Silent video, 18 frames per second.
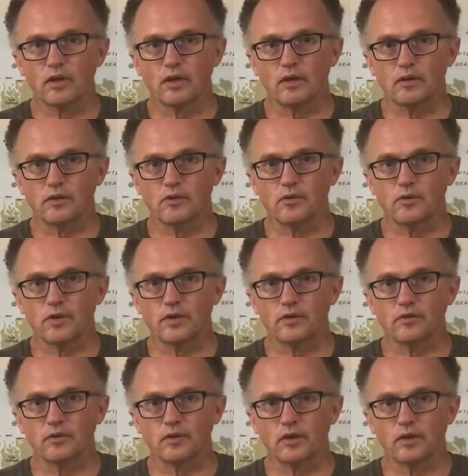
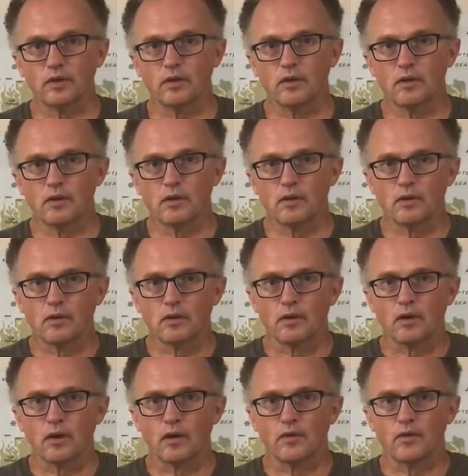increasing
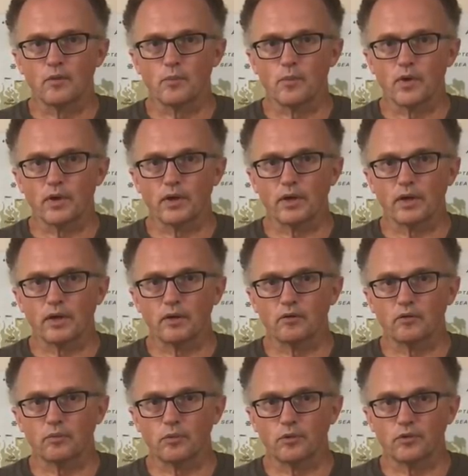on the markets.